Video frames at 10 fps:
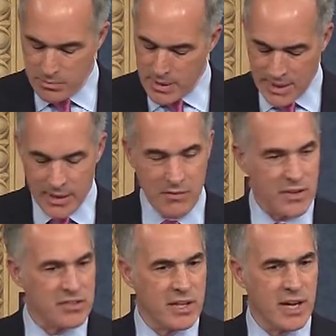Many
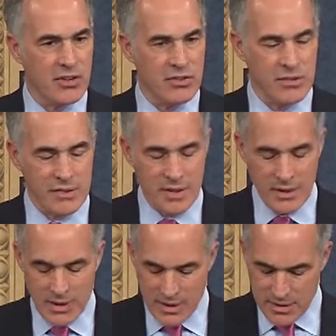investigations
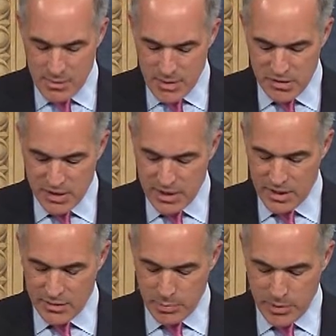into missing and
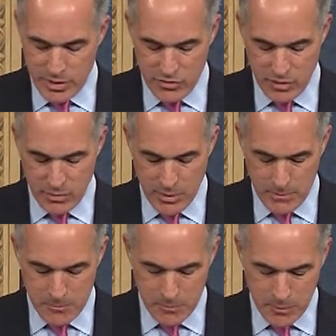exploited children
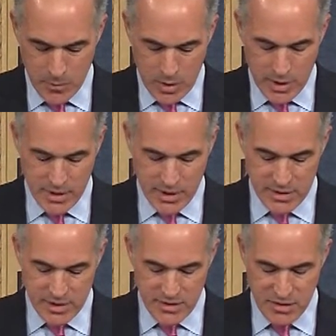are
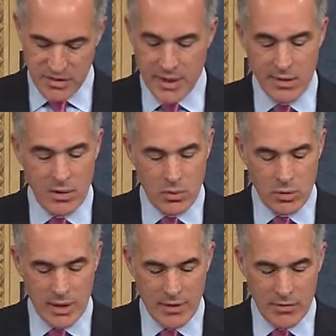conducted at the state and
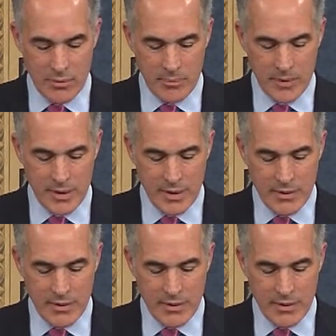local level.